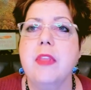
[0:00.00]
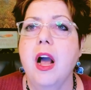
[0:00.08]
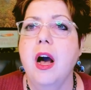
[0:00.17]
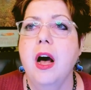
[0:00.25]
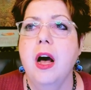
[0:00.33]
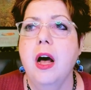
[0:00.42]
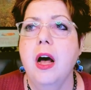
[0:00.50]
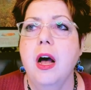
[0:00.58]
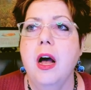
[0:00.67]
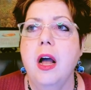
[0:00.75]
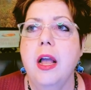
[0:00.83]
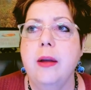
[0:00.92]

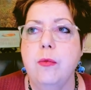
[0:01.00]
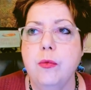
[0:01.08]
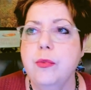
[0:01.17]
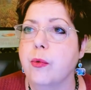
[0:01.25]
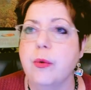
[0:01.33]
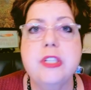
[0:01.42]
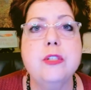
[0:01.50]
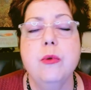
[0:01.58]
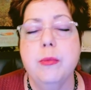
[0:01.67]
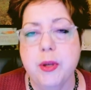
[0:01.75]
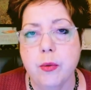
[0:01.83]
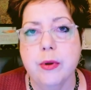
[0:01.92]
the risk
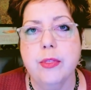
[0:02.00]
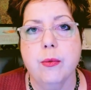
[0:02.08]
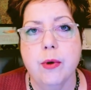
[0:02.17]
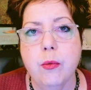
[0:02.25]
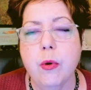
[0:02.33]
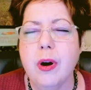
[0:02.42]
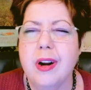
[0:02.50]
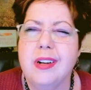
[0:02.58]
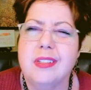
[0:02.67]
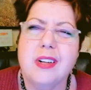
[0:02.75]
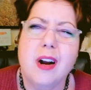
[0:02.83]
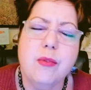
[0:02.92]
will be worth the reward. And
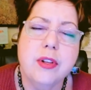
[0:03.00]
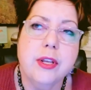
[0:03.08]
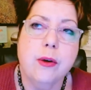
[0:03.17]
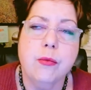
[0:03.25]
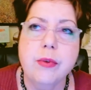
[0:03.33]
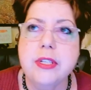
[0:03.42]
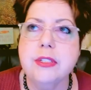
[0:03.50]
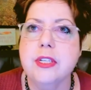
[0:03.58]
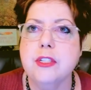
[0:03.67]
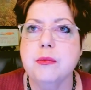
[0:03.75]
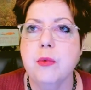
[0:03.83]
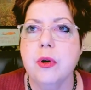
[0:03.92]
it's not really a risk.
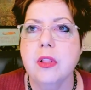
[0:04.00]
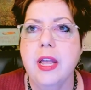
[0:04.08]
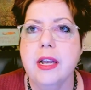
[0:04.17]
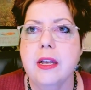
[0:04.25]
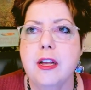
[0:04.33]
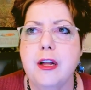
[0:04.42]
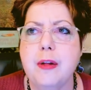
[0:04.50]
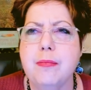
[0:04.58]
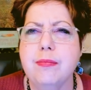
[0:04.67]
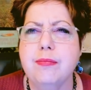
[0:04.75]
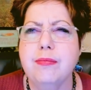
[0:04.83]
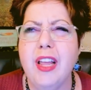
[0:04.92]
It's more like the
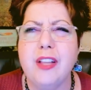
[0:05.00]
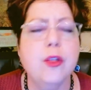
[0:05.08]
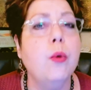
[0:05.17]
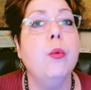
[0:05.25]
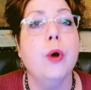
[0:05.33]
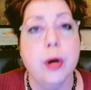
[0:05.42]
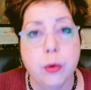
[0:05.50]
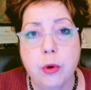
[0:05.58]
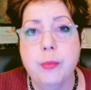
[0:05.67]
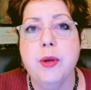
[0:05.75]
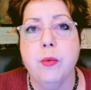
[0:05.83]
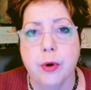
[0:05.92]
work
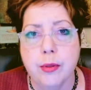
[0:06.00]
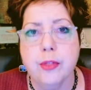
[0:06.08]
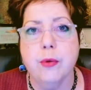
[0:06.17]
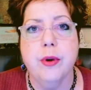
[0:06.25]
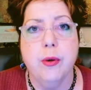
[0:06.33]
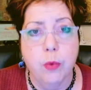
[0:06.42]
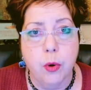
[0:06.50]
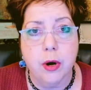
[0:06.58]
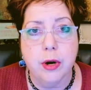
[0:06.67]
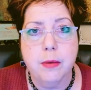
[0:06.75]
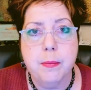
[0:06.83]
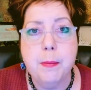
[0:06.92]
will be worth the
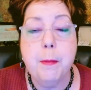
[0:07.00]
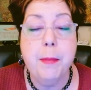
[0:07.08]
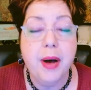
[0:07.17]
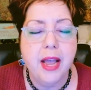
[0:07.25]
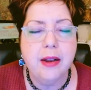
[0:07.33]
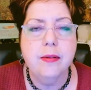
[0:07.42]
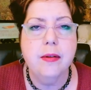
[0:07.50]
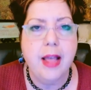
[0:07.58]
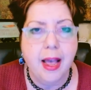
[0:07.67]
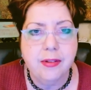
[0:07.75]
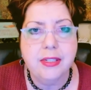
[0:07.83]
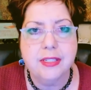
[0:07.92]
reward. But
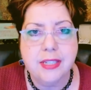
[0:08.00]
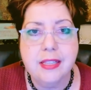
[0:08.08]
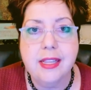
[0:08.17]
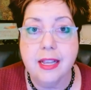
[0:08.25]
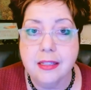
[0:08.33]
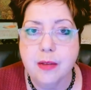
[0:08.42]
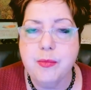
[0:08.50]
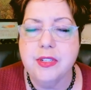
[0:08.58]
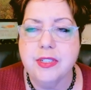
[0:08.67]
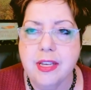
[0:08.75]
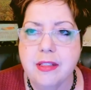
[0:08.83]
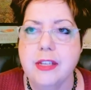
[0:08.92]
having said that, let me
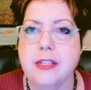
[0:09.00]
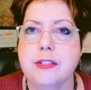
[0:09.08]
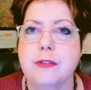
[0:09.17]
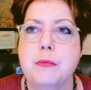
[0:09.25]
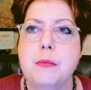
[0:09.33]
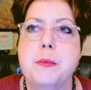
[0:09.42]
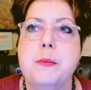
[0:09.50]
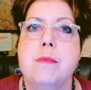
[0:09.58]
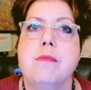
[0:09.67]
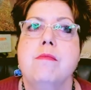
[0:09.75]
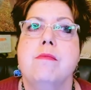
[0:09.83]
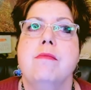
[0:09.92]
say this.
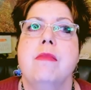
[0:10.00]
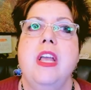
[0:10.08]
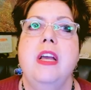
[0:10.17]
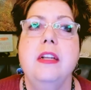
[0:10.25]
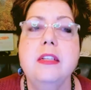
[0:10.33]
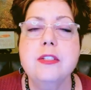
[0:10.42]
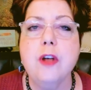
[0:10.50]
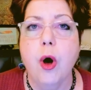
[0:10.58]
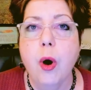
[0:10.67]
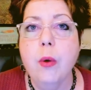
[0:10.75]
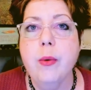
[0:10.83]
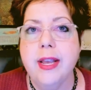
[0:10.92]
It is
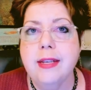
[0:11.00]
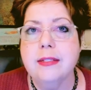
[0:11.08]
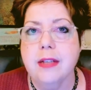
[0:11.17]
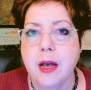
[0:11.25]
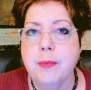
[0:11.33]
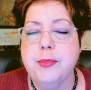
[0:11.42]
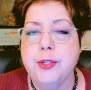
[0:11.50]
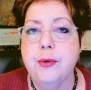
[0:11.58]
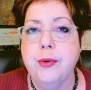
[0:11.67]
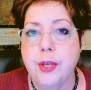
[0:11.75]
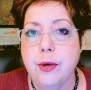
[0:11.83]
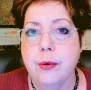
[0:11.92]
always up to
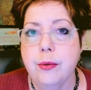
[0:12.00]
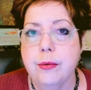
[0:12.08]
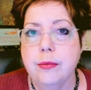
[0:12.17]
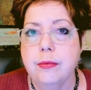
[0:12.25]
you